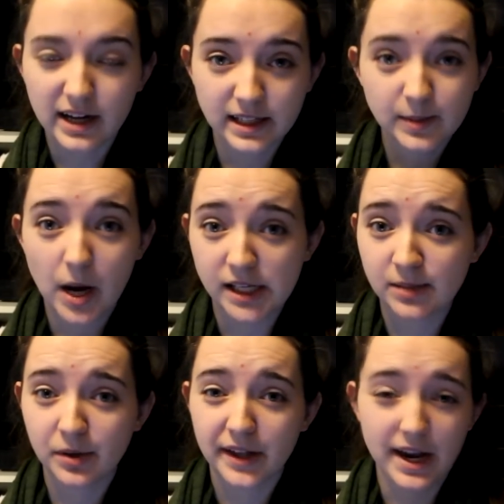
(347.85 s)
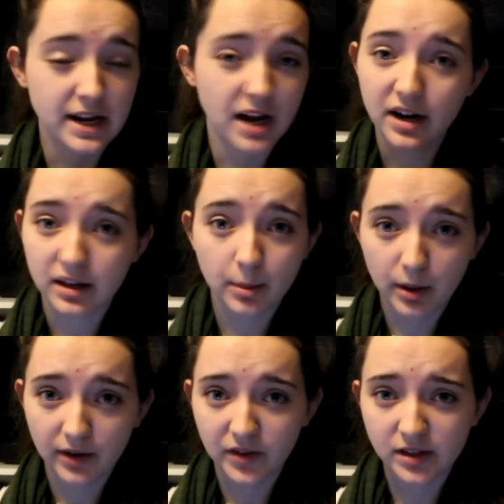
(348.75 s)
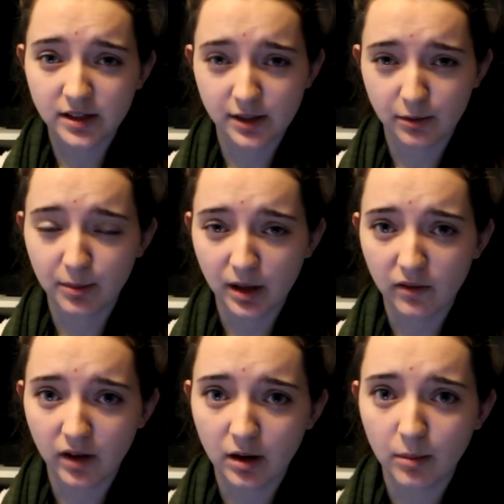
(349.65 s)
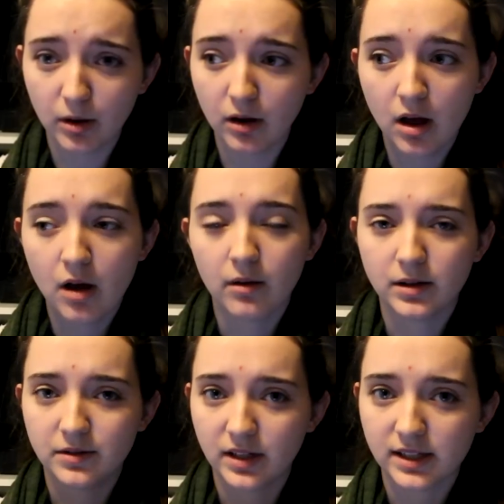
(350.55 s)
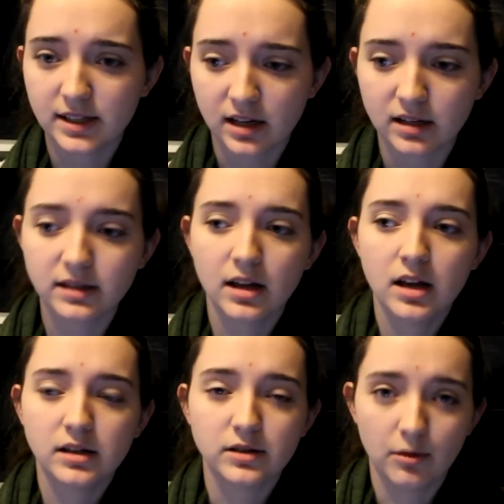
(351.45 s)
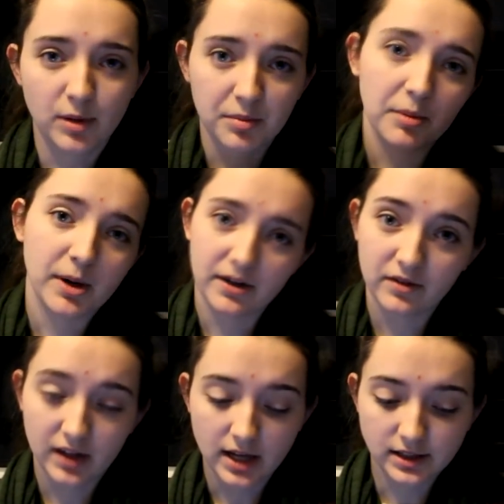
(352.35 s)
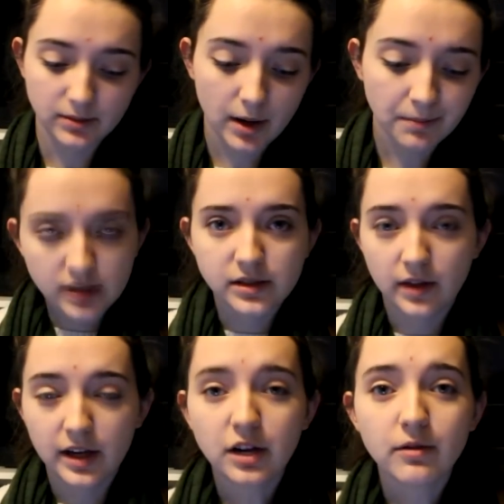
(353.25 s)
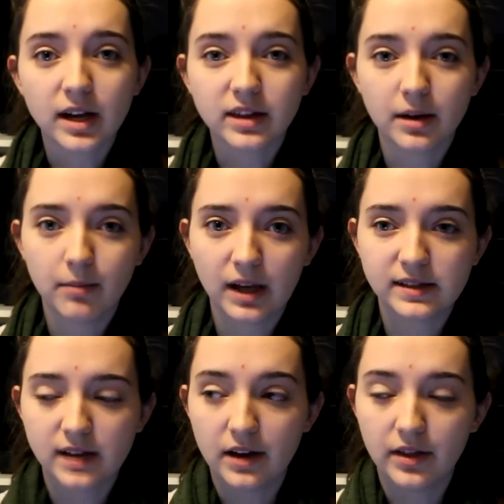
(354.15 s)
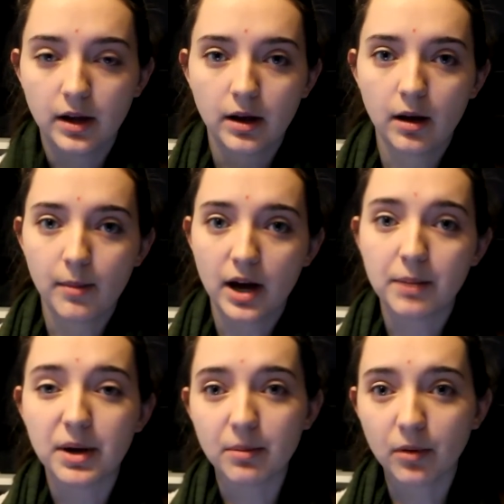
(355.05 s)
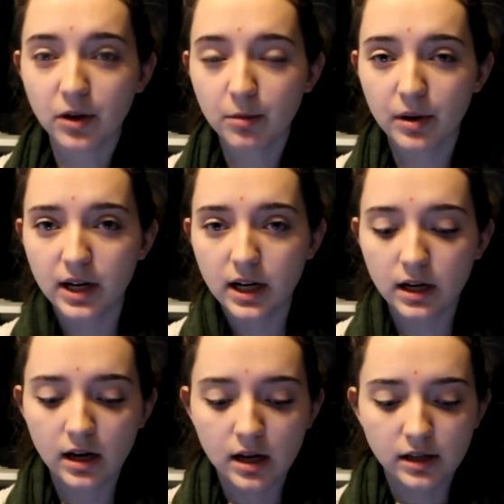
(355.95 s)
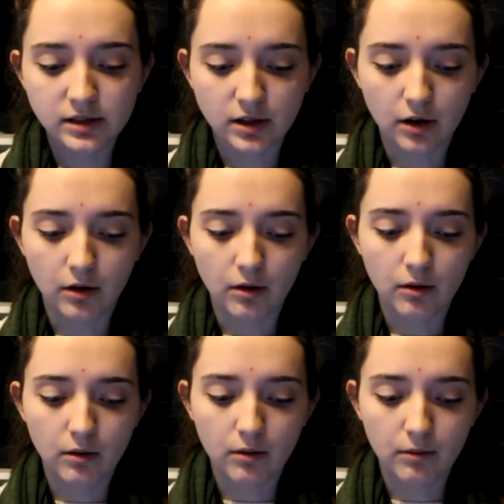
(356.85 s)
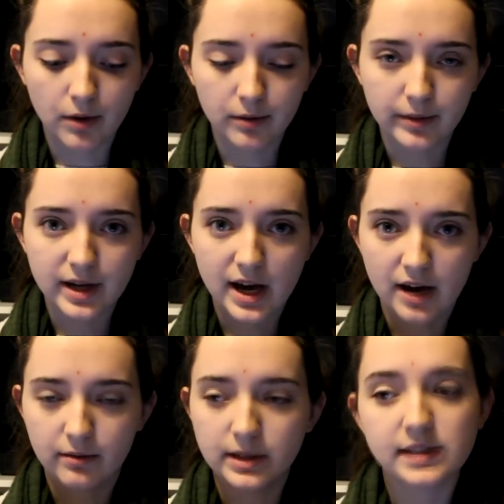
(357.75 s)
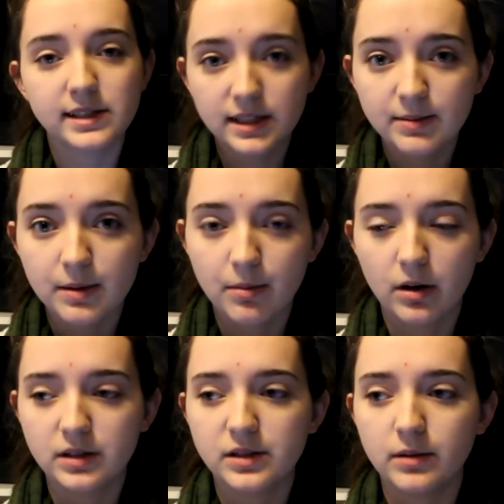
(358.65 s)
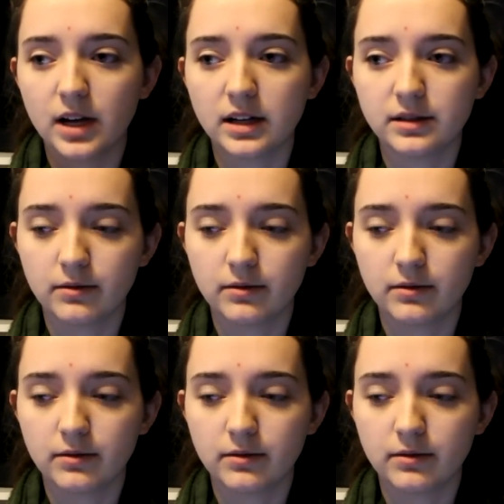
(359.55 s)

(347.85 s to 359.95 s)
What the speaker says: It is possible that none of the preferences will be available, which really stinks, so be prepared for that as well. So then you rank them based on the amount of people you put in. So what we had was 6 people, so we got to